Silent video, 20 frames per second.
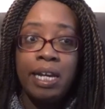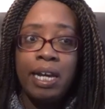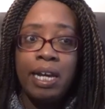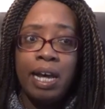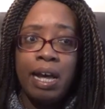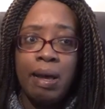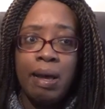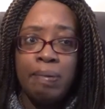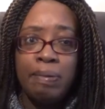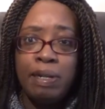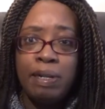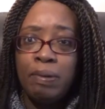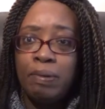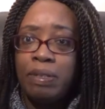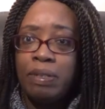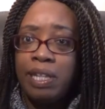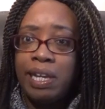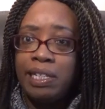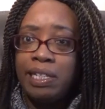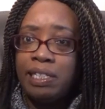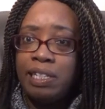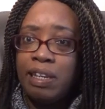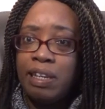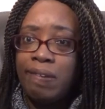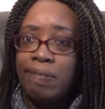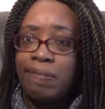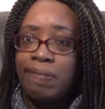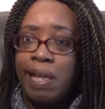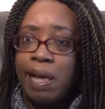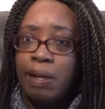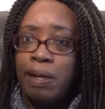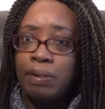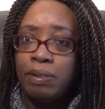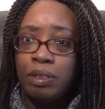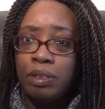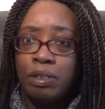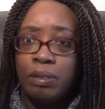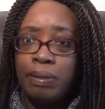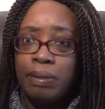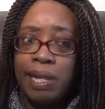little things that you found
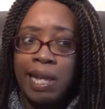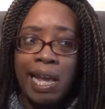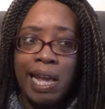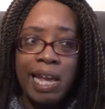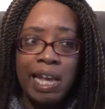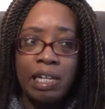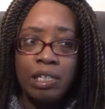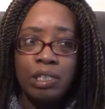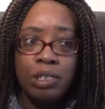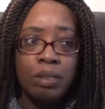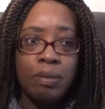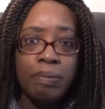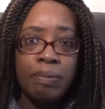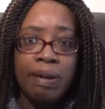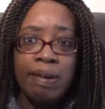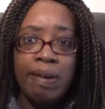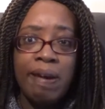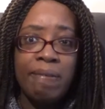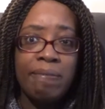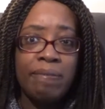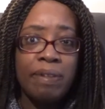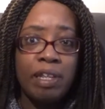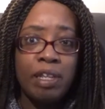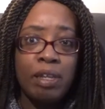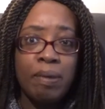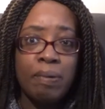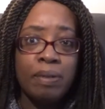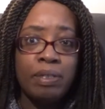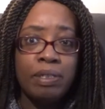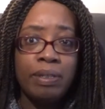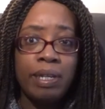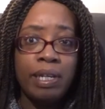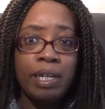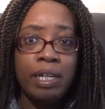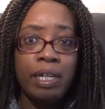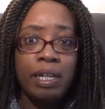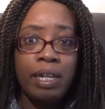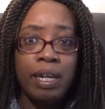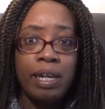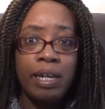on the beach or wherever that you want to
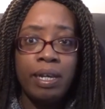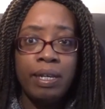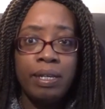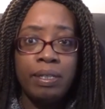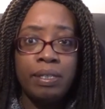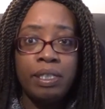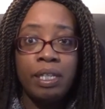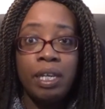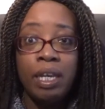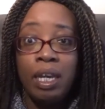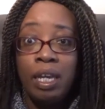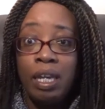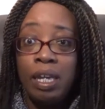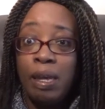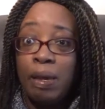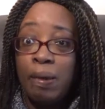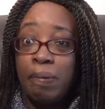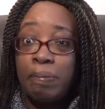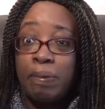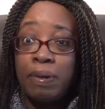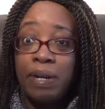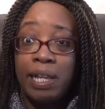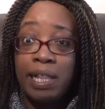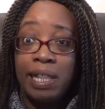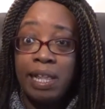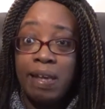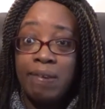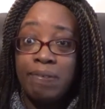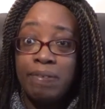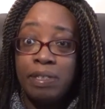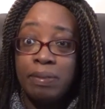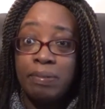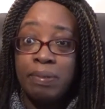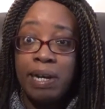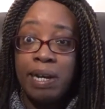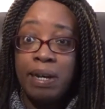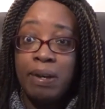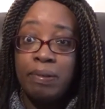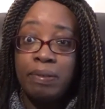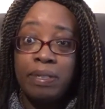include, you can put in there as
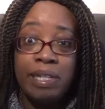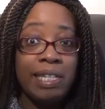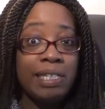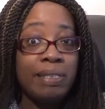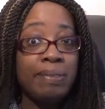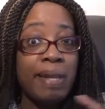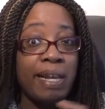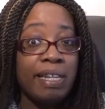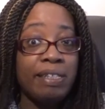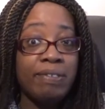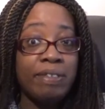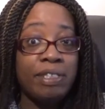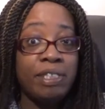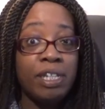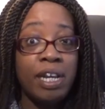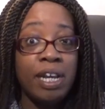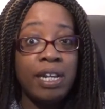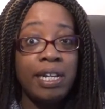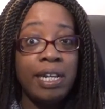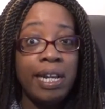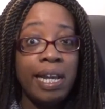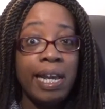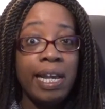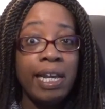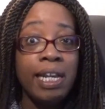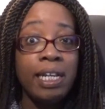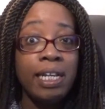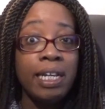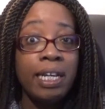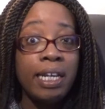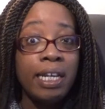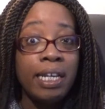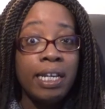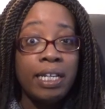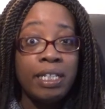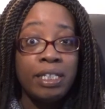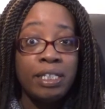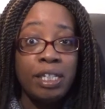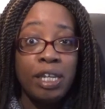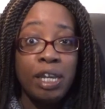well. There's space for journaling,
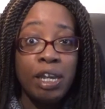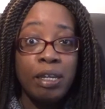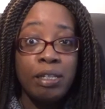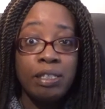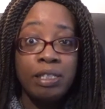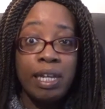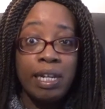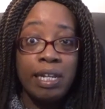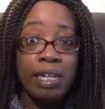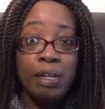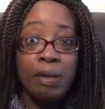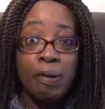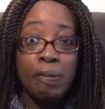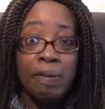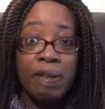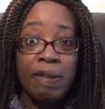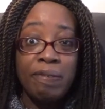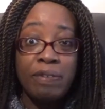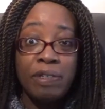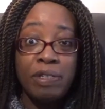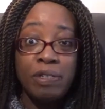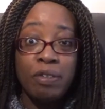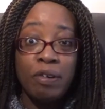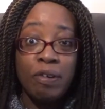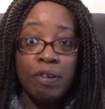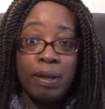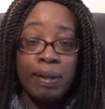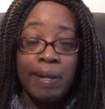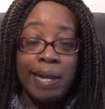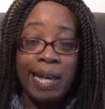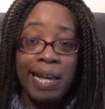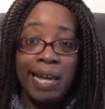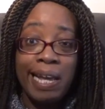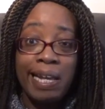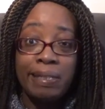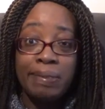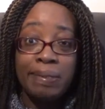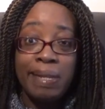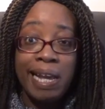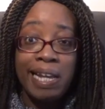so you can tell a little bit of a story about
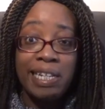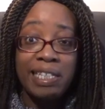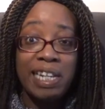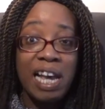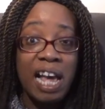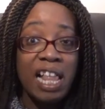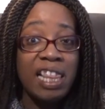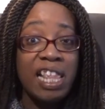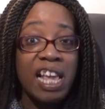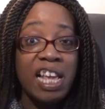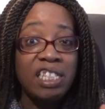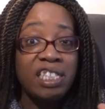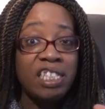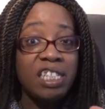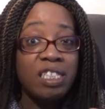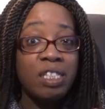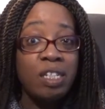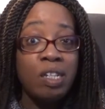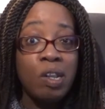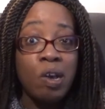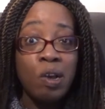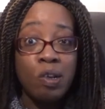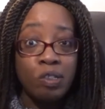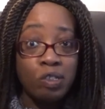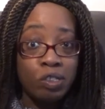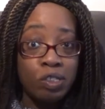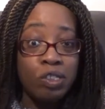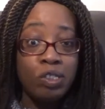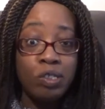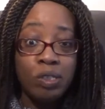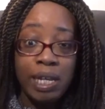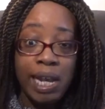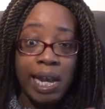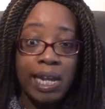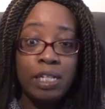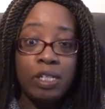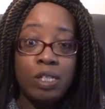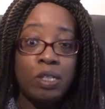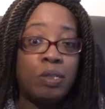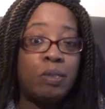each picture. There's just lots you
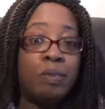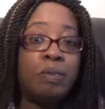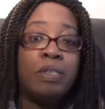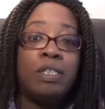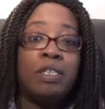can do.